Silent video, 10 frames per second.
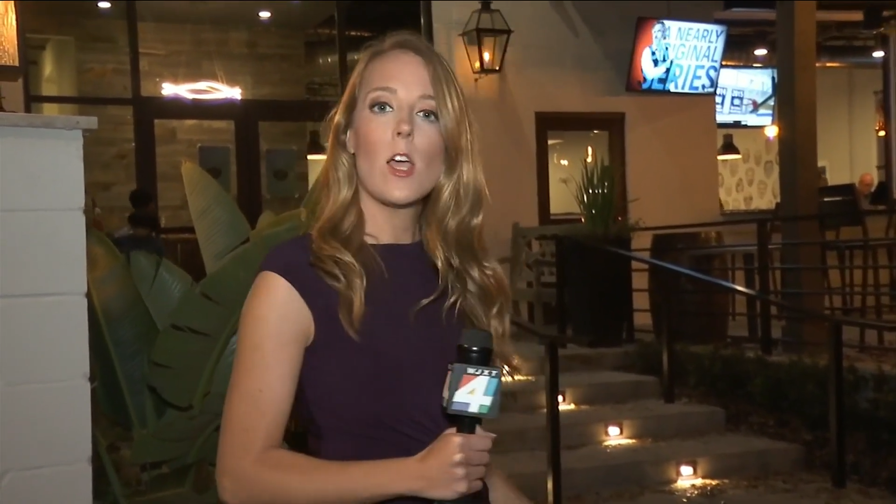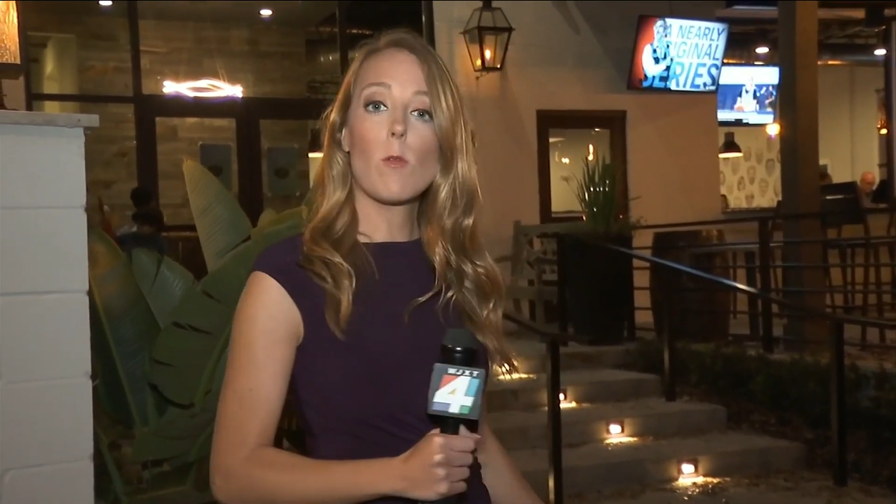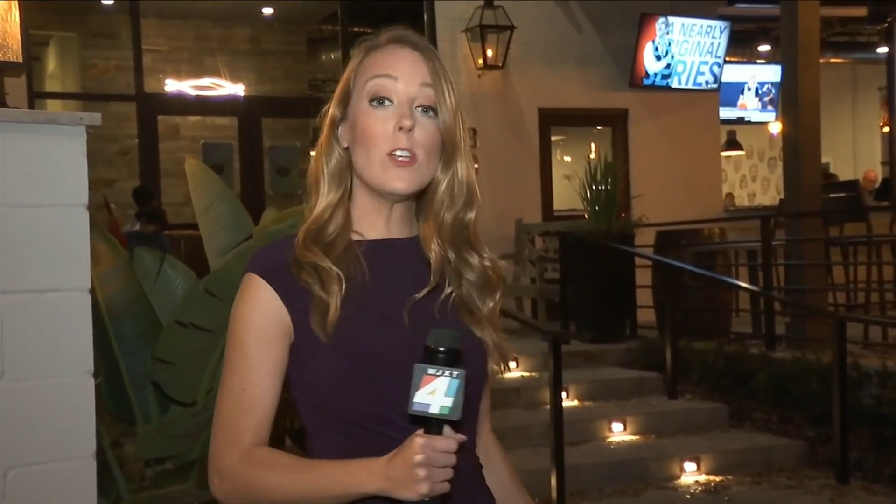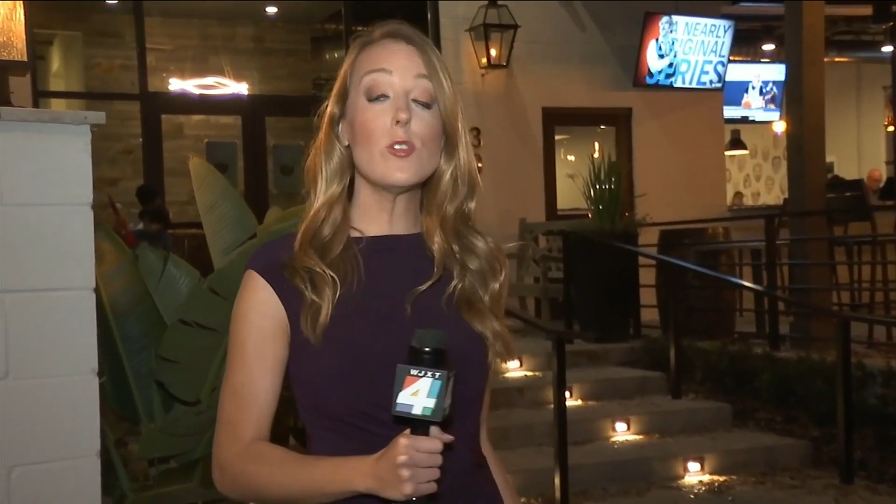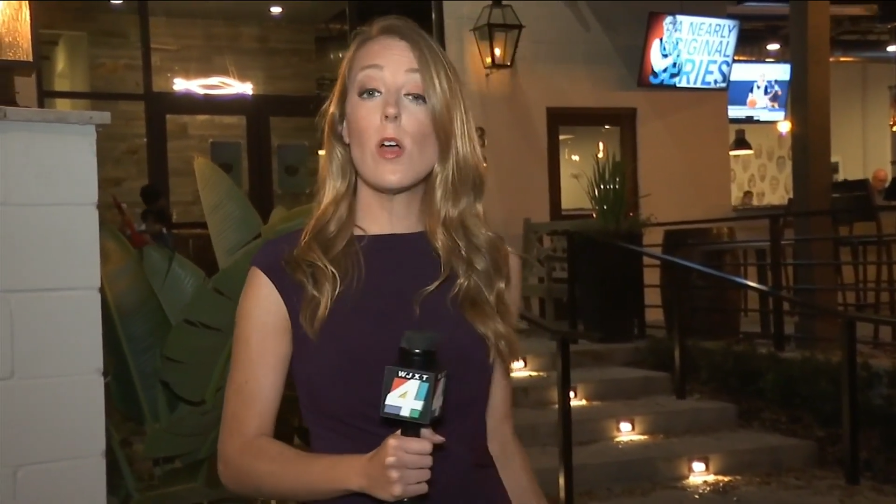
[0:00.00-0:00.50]

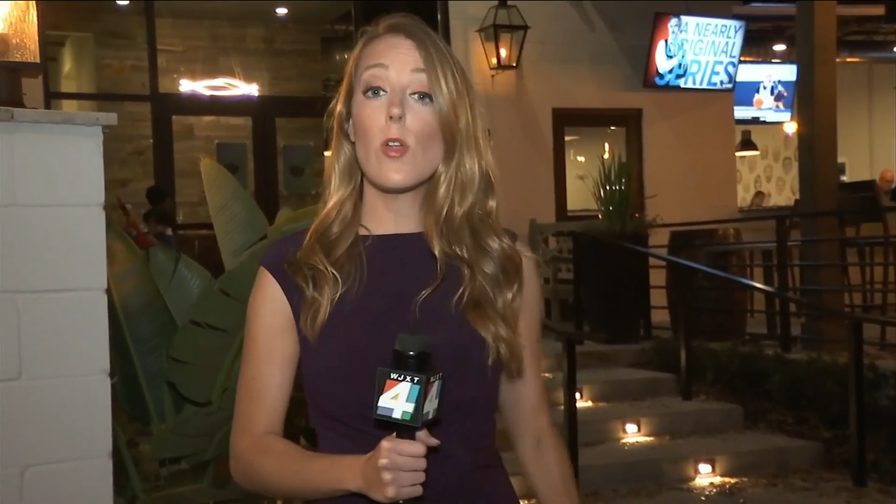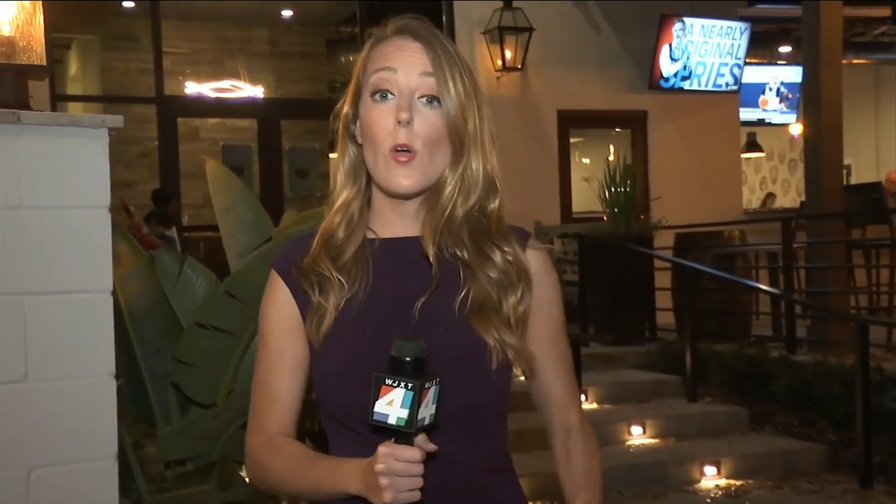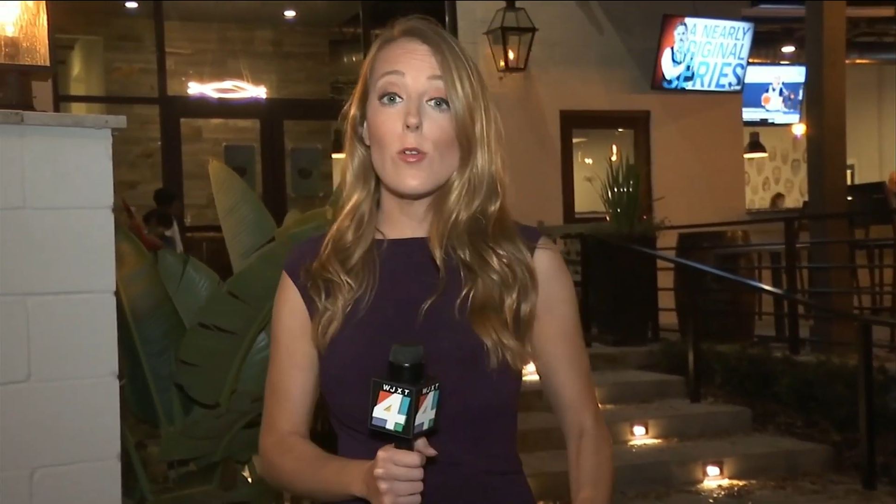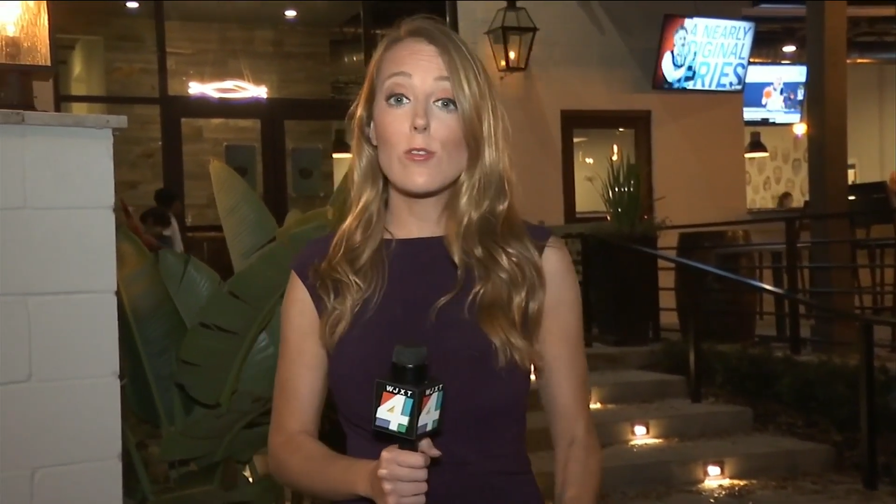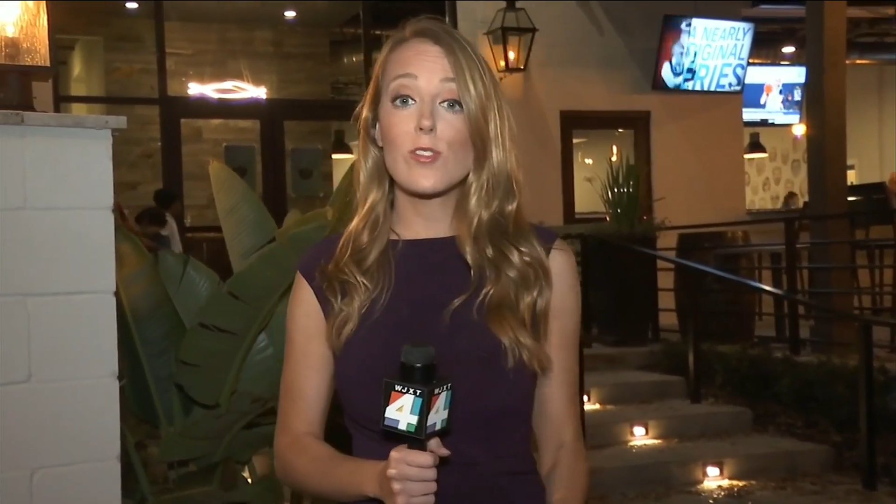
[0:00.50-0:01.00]
Restaurant
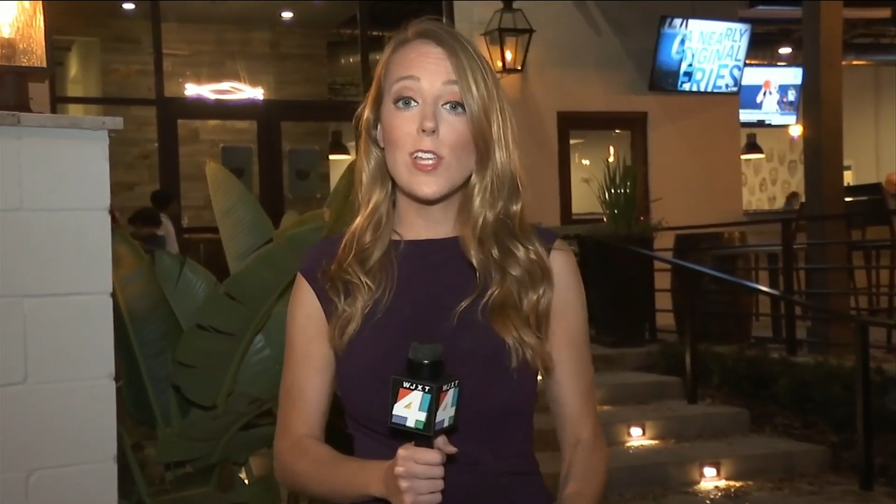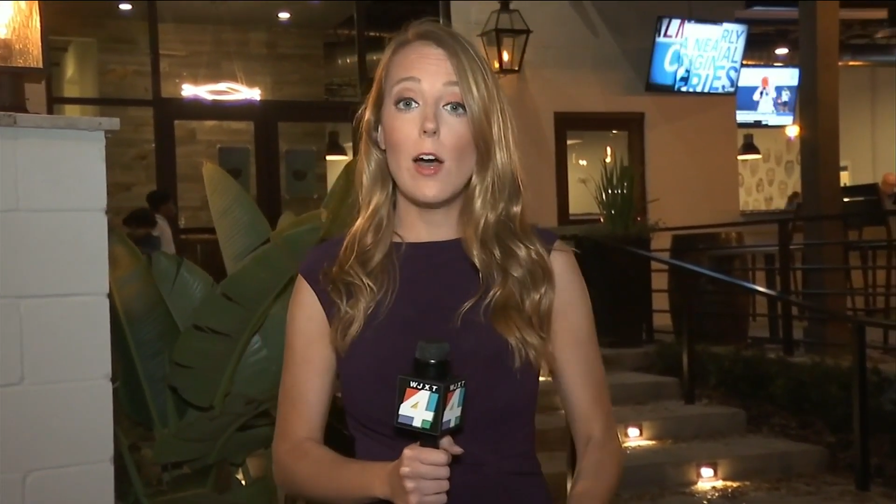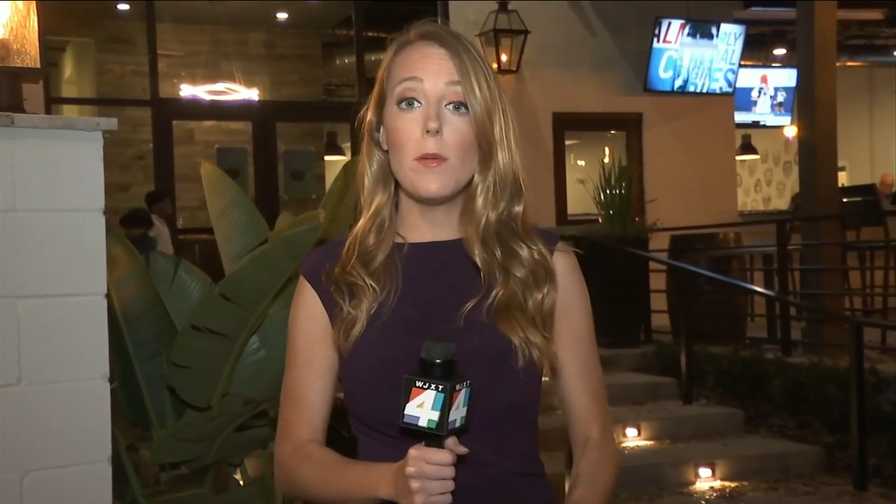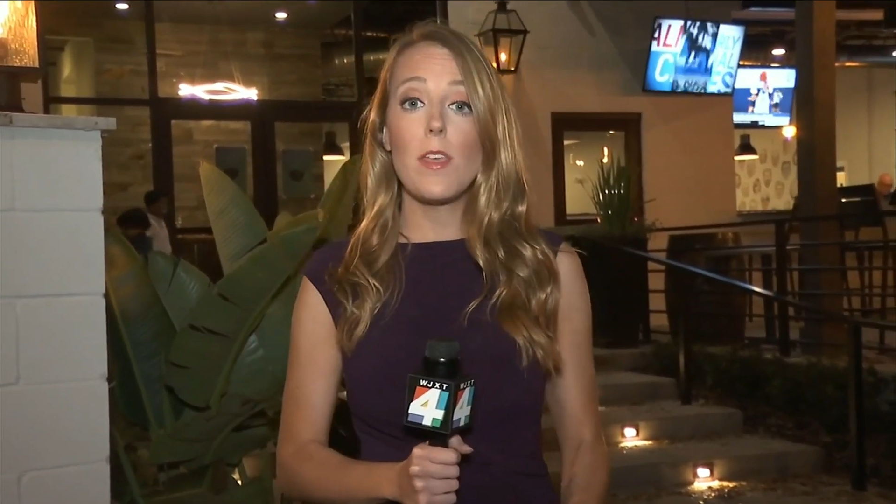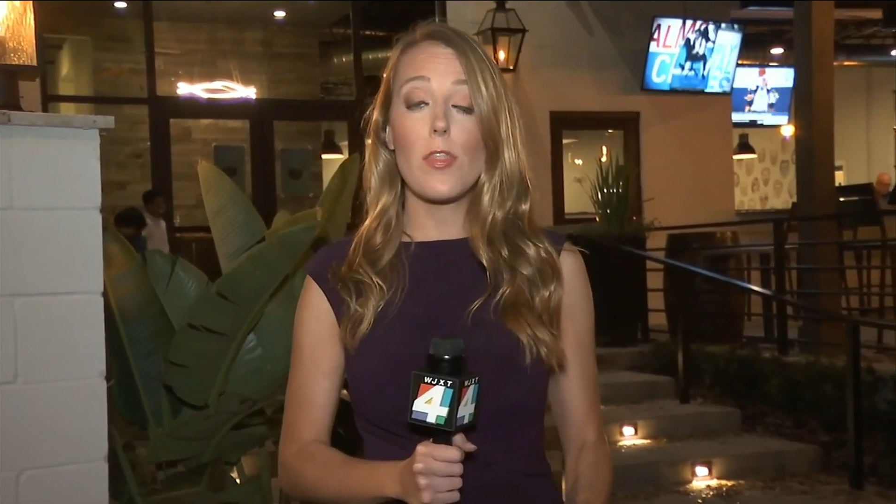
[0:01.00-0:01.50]
owners
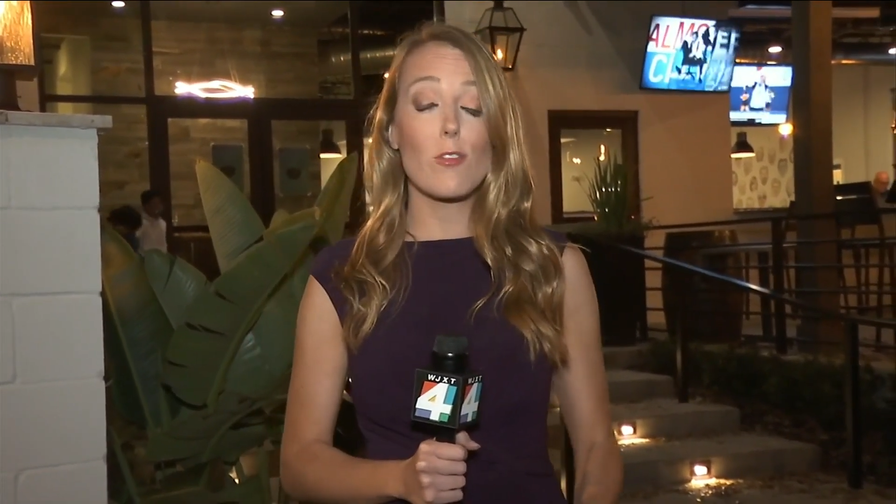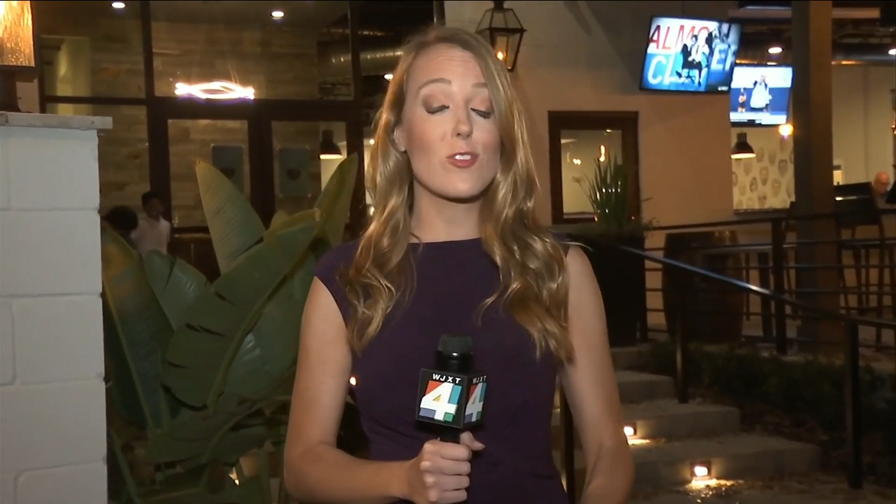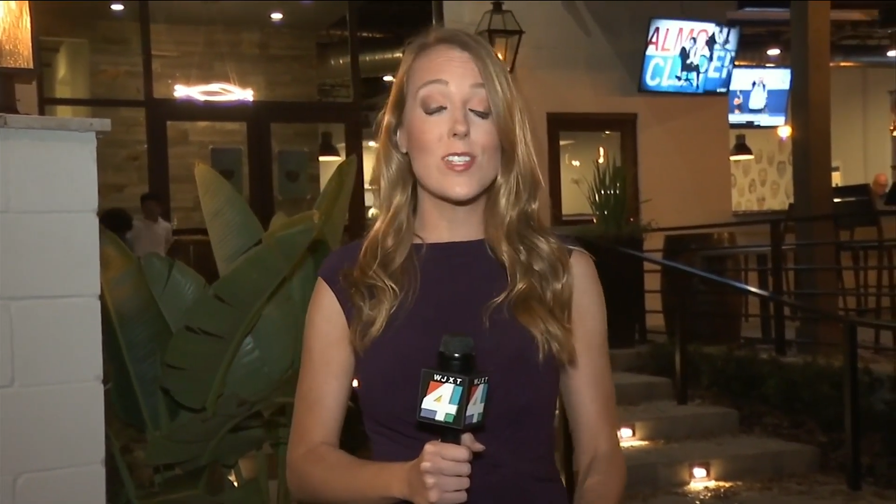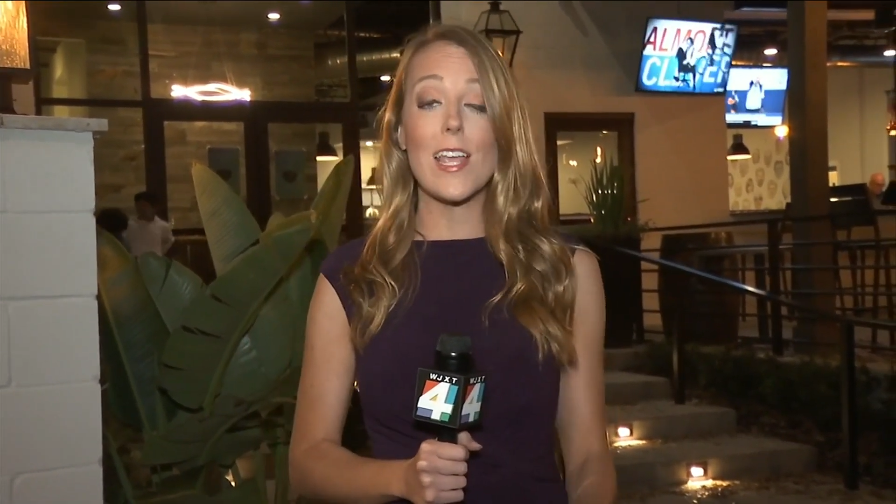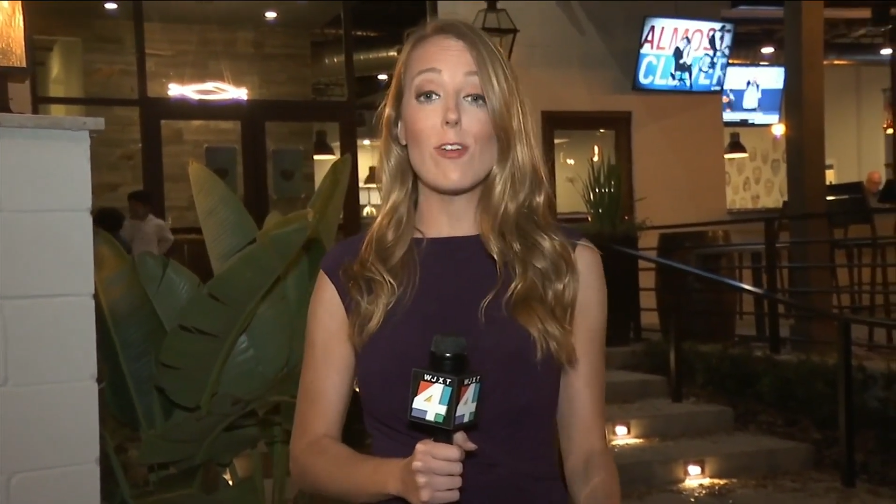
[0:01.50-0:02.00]
tell me that they're
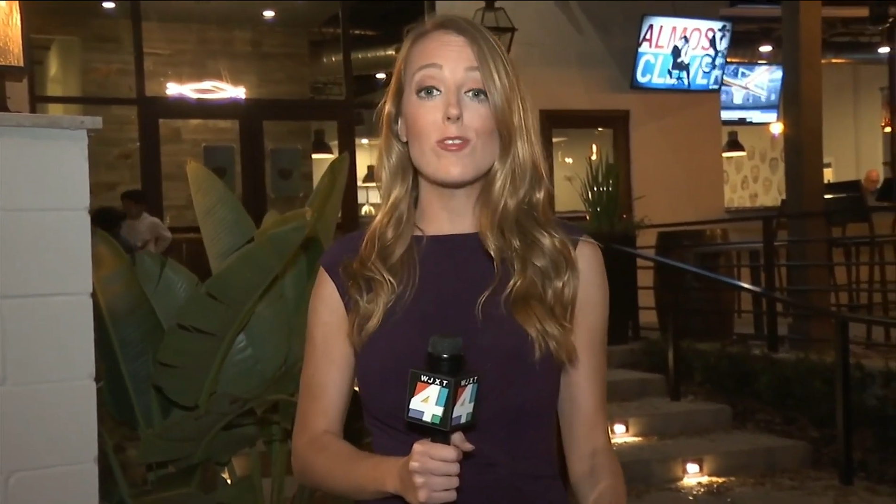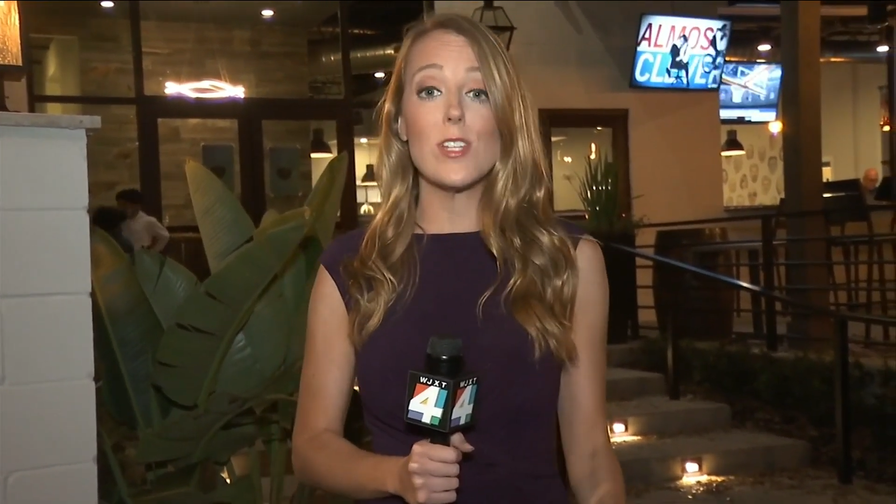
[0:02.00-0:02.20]
scared